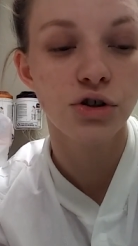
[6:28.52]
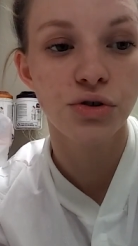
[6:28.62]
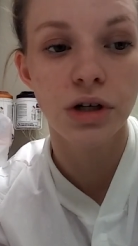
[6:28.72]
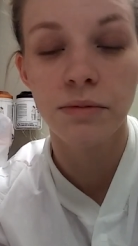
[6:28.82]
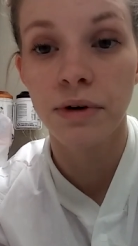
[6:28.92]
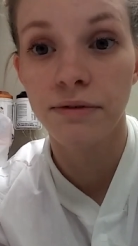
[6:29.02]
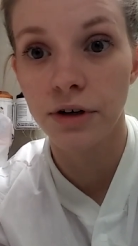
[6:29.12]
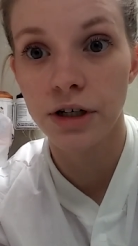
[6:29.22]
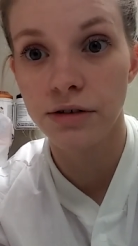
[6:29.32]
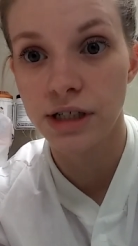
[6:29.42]
treatment
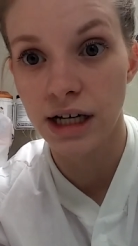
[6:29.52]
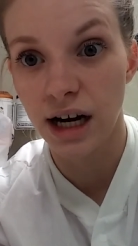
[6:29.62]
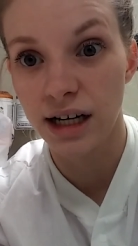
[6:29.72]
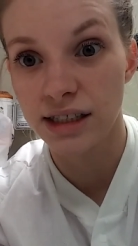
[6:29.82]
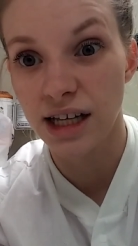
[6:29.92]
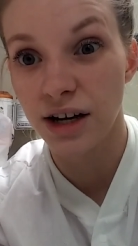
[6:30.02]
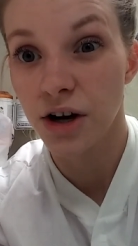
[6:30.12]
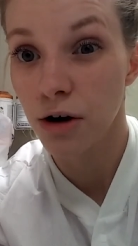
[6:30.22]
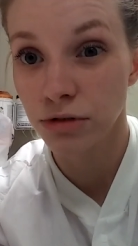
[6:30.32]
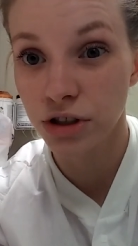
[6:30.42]
for UTIs that
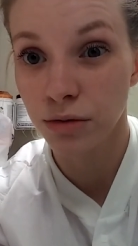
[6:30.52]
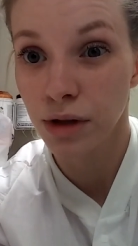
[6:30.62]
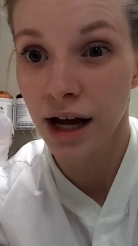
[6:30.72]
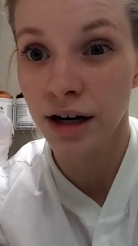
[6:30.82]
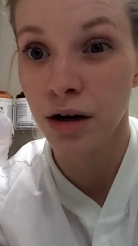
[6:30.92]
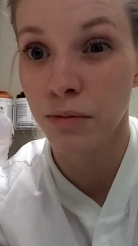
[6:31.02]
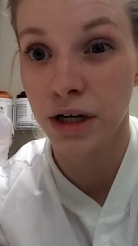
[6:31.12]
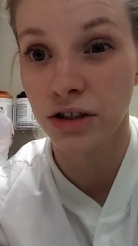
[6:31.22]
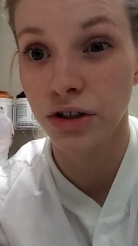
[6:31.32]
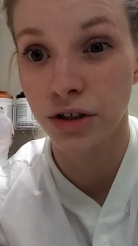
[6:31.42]
coats your bladder and
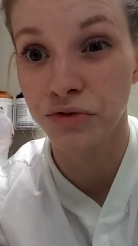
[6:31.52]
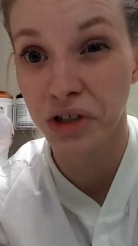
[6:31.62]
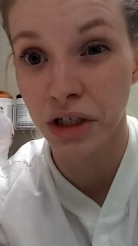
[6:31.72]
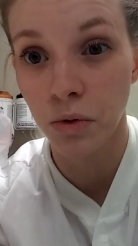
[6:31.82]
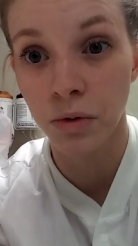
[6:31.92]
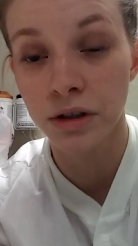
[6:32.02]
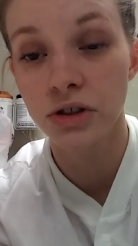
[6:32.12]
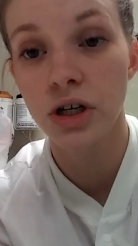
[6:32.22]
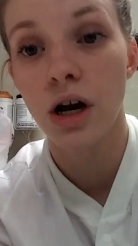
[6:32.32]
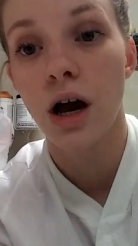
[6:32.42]
makes your urine really
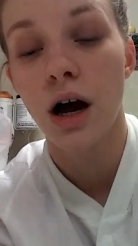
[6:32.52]
orange.